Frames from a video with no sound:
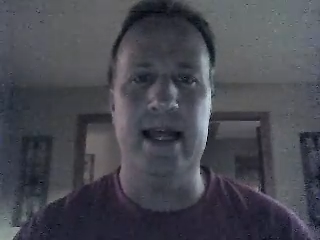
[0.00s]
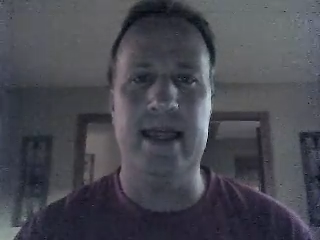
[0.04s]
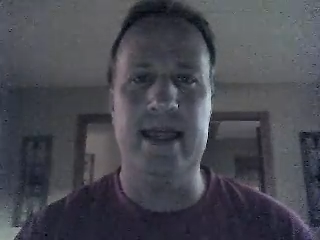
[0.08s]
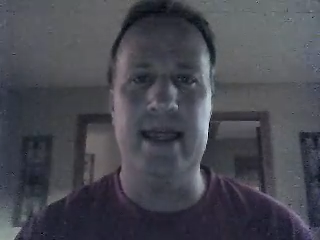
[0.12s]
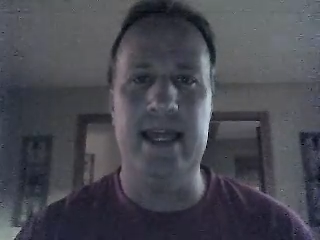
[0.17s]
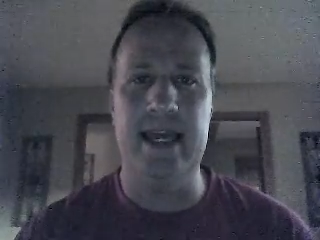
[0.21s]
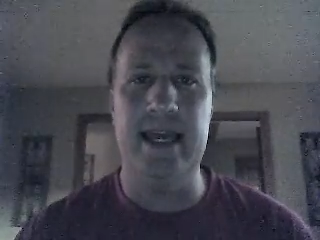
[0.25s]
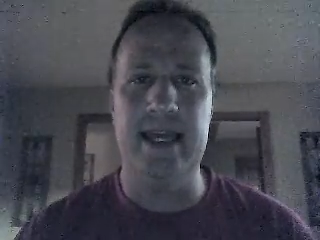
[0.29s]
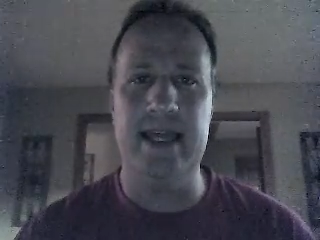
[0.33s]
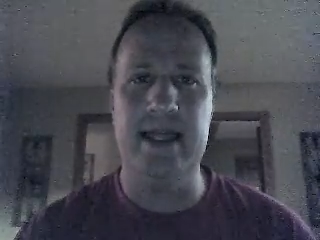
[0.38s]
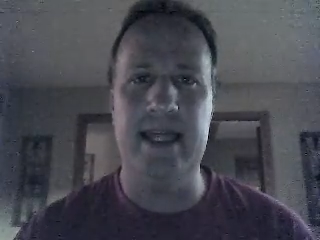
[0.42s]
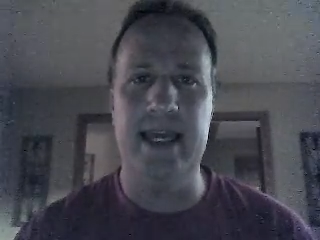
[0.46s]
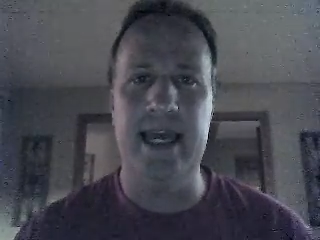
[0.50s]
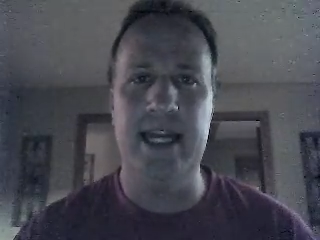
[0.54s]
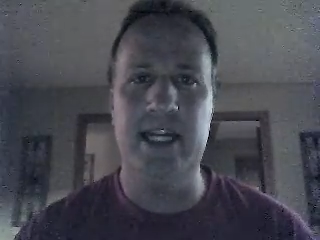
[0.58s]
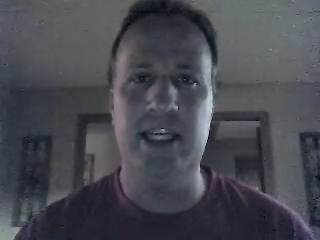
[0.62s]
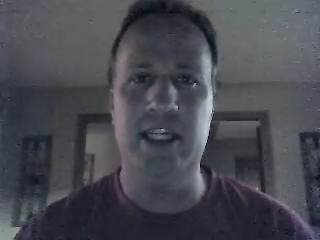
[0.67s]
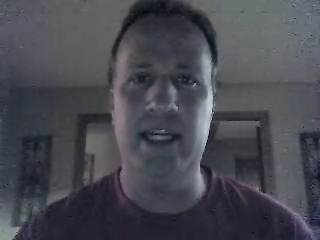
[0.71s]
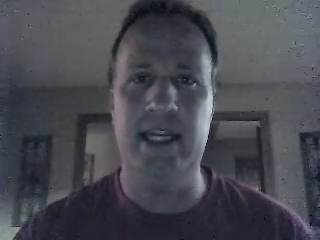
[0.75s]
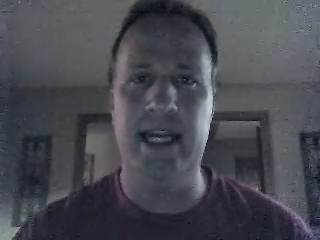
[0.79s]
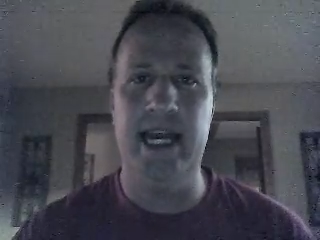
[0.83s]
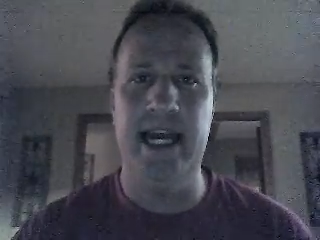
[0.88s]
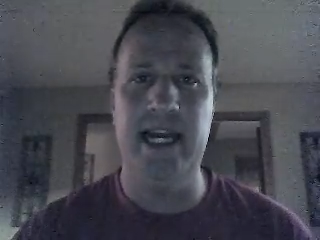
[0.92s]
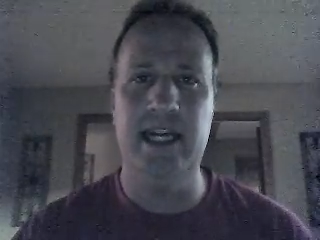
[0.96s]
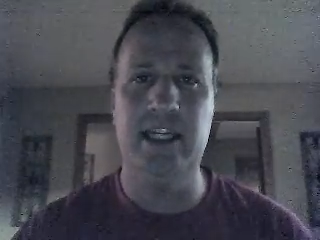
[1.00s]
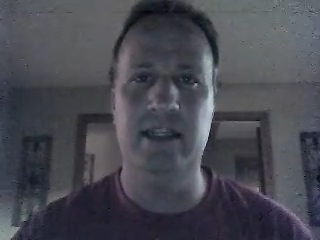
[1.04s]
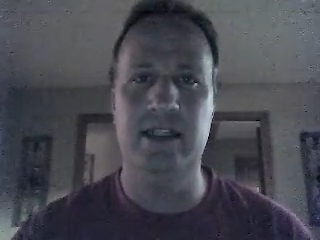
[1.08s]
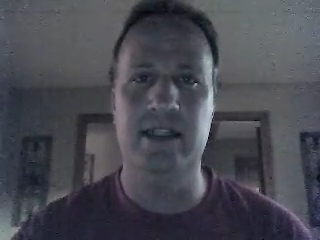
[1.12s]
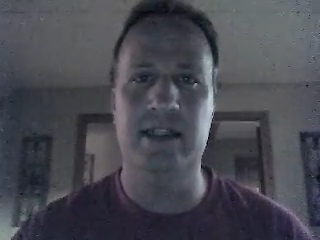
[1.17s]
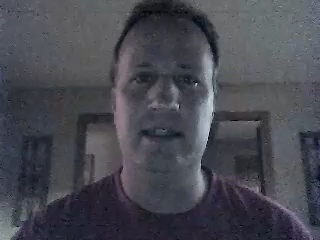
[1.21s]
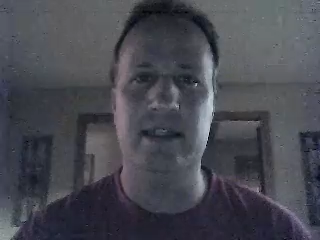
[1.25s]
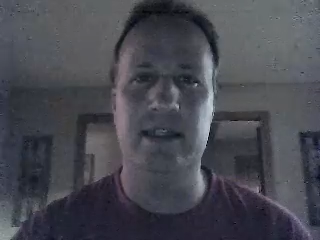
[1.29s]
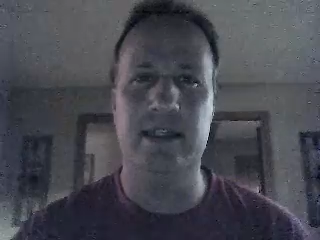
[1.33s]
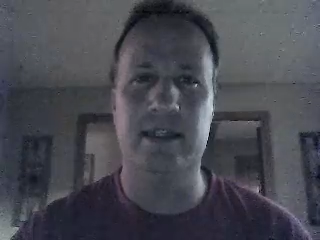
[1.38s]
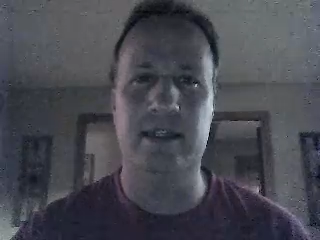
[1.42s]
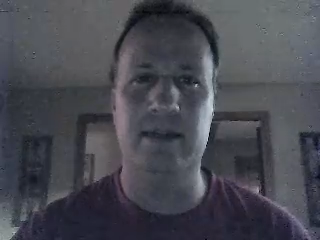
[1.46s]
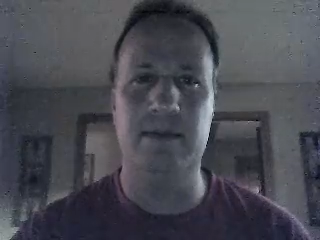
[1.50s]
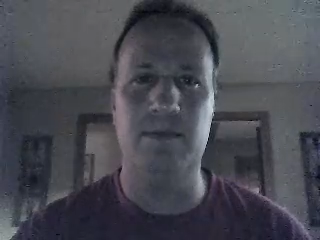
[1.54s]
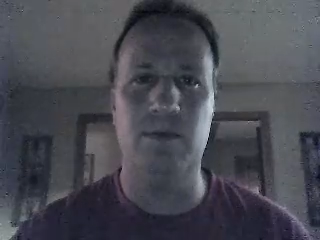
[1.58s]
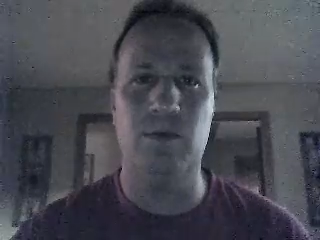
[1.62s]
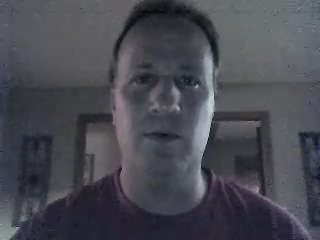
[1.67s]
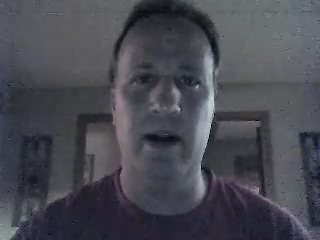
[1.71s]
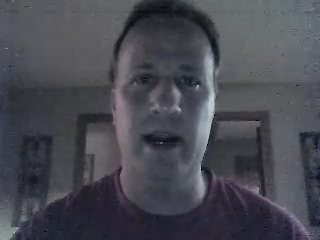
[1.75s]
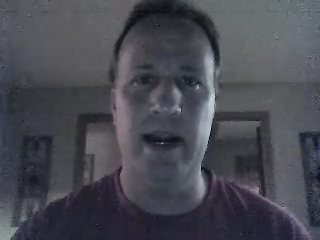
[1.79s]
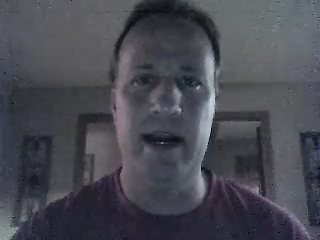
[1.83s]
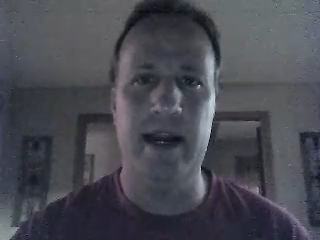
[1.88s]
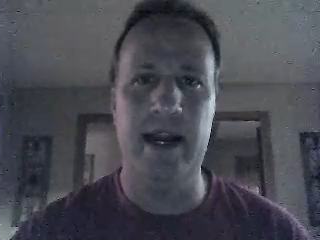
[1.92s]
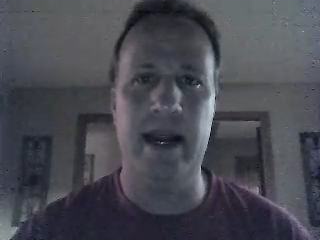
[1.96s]
think the education system
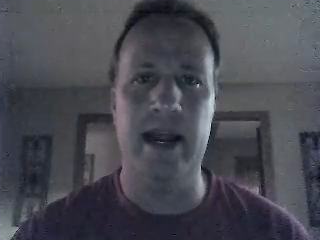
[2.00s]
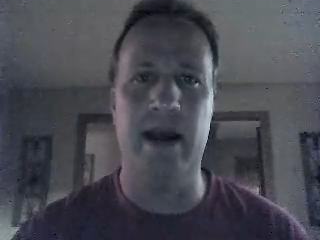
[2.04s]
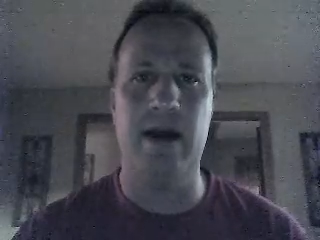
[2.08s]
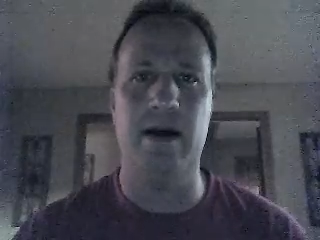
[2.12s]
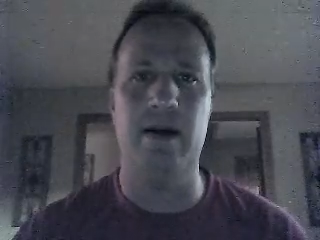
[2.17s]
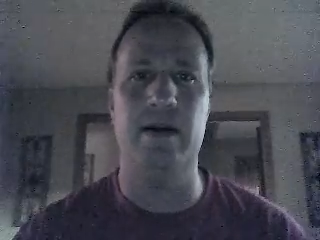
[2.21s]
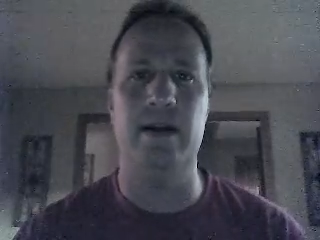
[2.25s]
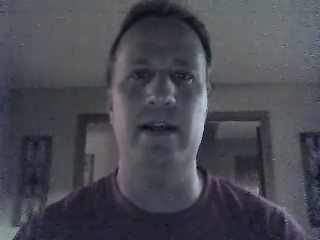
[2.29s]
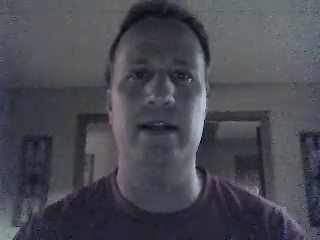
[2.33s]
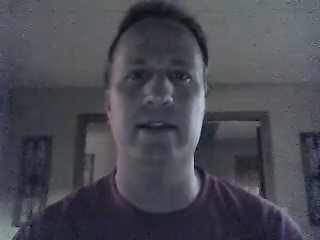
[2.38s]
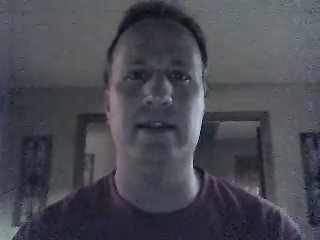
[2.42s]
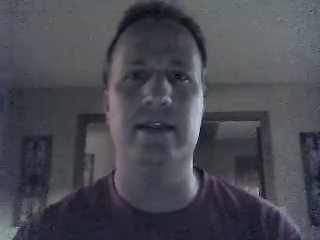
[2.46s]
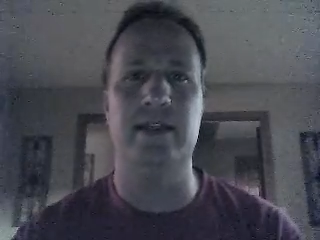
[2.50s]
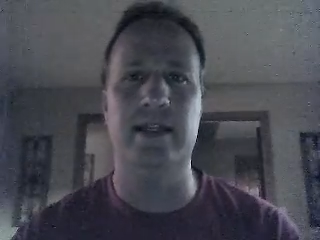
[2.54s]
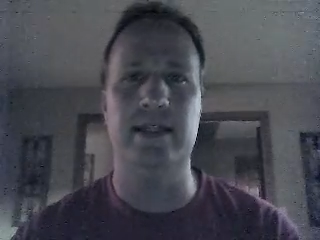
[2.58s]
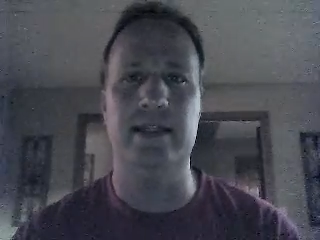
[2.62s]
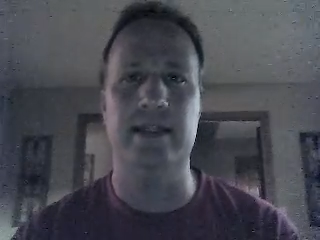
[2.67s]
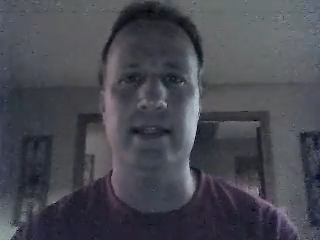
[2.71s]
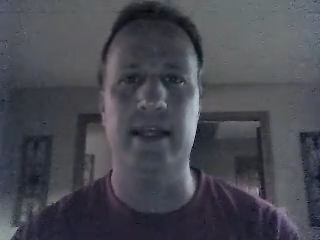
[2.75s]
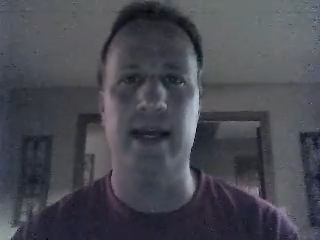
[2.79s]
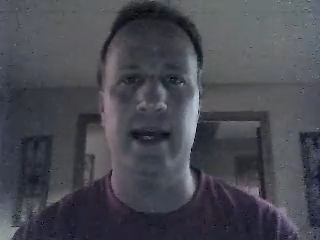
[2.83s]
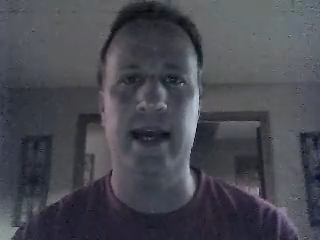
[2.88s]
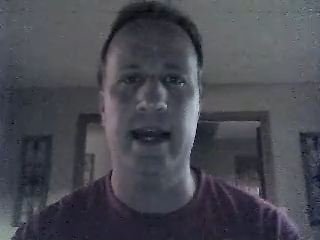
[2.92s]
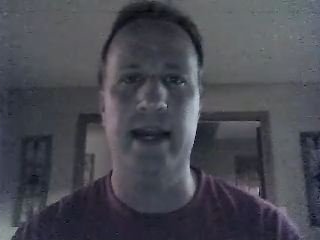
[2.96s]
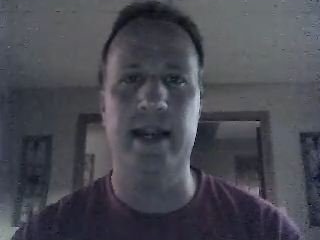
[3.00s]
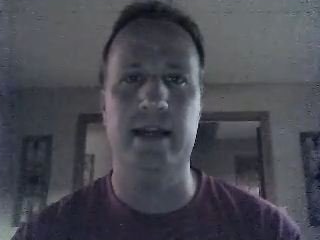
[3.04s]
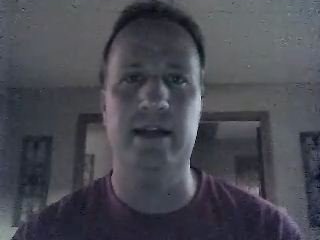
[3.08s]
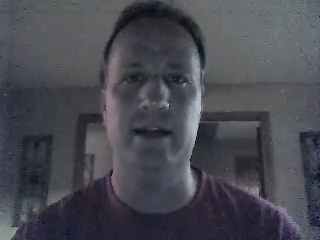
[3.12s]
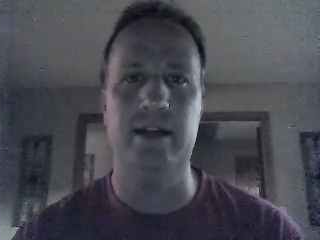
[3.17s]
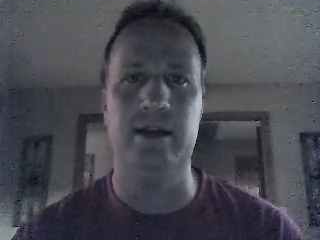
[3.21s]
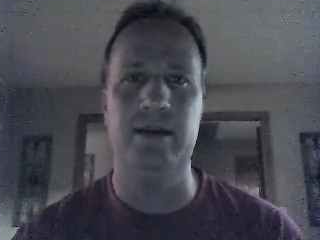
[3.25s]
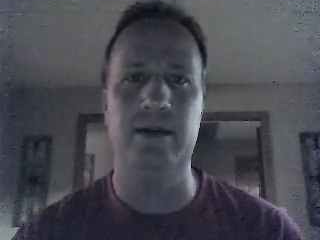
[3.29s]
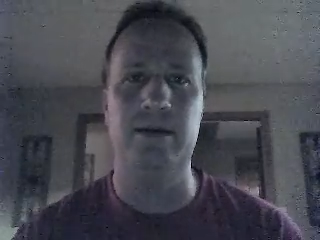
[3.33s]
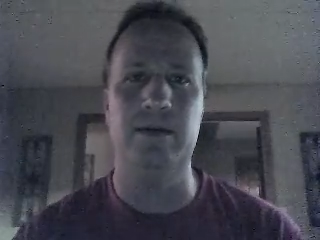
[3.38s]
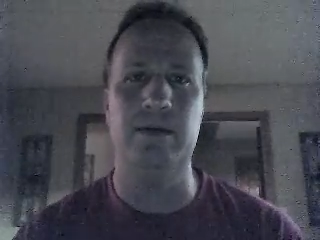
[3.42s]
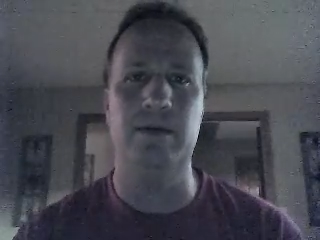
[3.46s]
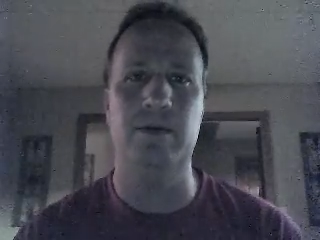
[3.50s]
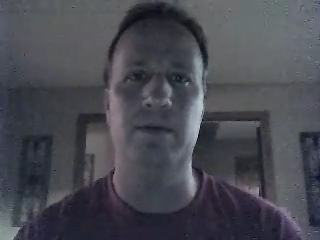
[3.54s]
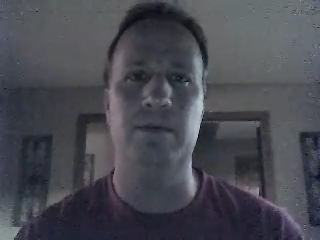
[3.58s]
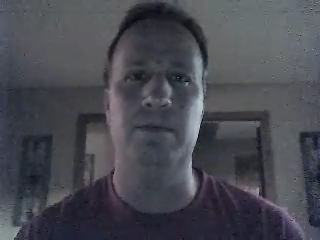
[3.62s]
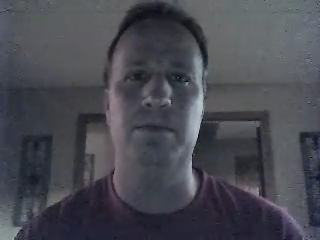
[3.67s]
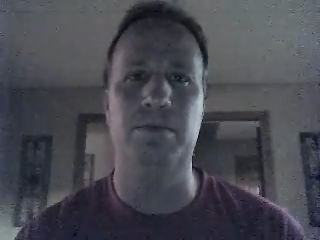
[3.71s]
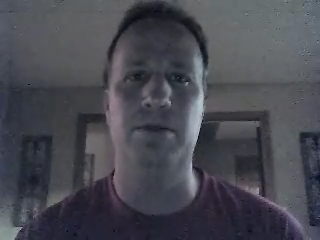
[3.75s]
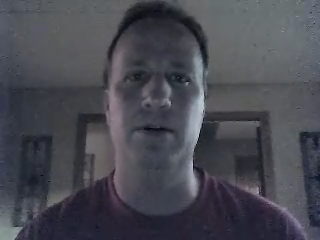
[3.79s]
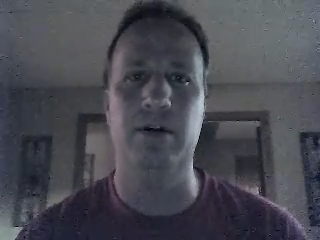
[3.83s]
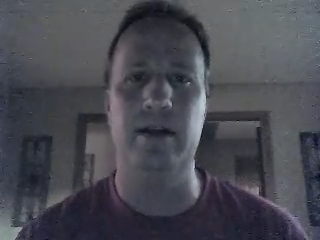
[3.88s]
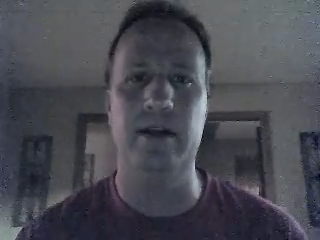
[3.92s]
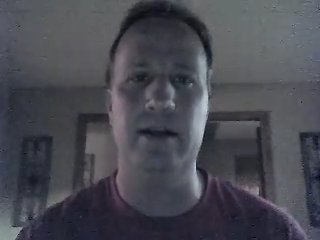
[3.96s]
right now is designed to
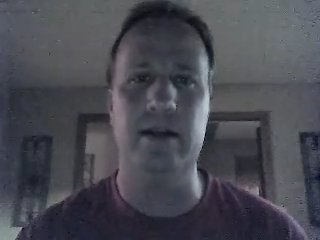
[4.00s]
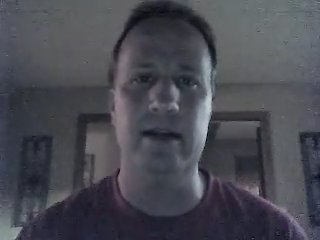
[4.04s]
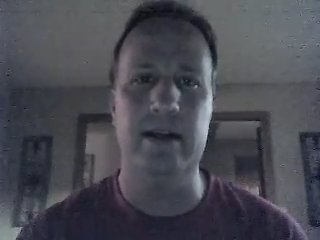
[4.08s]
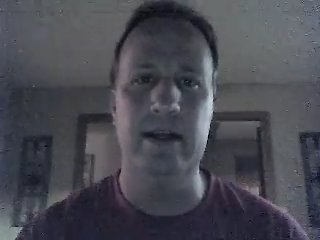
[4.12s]
put